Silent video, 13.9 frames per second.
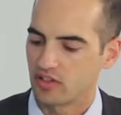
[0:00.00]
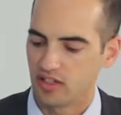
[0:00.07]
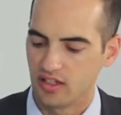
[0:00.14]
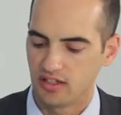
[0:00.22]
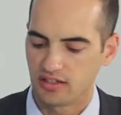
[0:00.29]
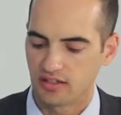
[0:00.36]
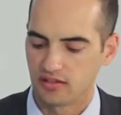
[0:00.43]

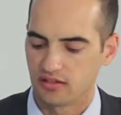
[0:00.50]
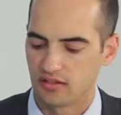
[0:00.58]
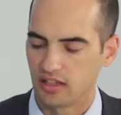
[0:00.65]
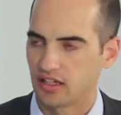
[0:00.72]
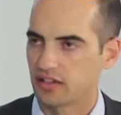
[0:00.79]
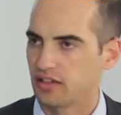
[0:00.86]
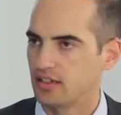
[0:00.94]
keys
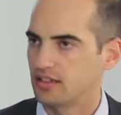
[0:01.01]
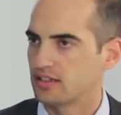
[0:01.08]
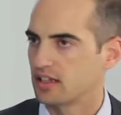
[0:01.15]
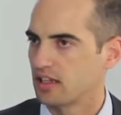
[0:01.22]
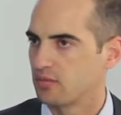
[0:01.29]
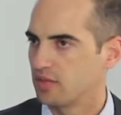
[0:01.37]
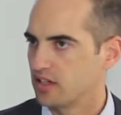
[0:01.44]
like these
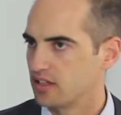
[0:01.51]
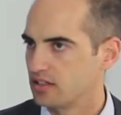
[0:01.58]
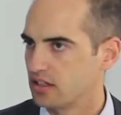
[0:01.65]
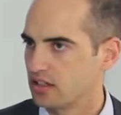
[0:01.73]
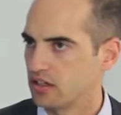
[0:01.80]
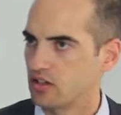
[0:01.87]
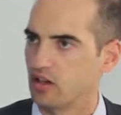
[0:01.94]
that can be
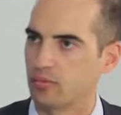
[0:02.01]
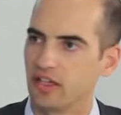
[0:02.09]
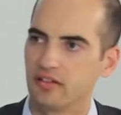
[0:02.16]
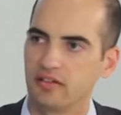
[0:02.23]
easily copied.